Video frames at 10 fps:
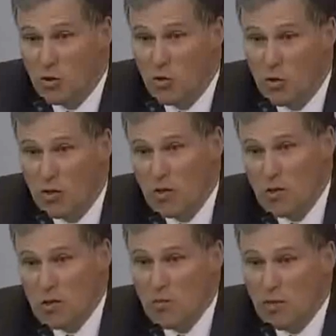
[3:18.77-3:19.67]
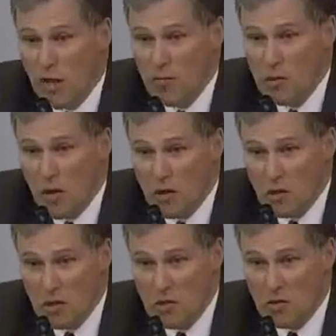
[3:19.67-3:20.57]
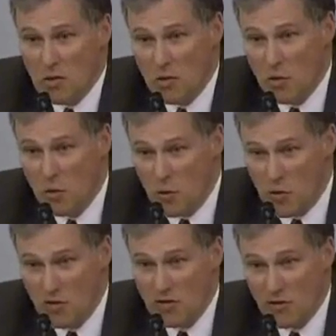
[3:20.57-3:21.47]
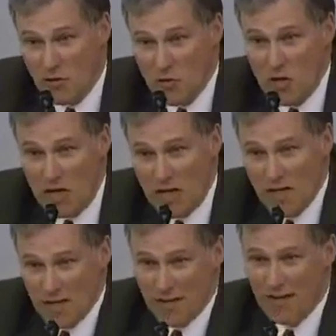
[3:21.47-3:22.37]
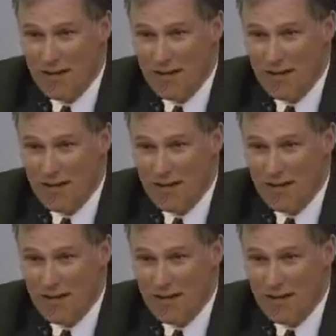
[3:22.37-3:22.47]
show that sometimes huskies and cougars disagree.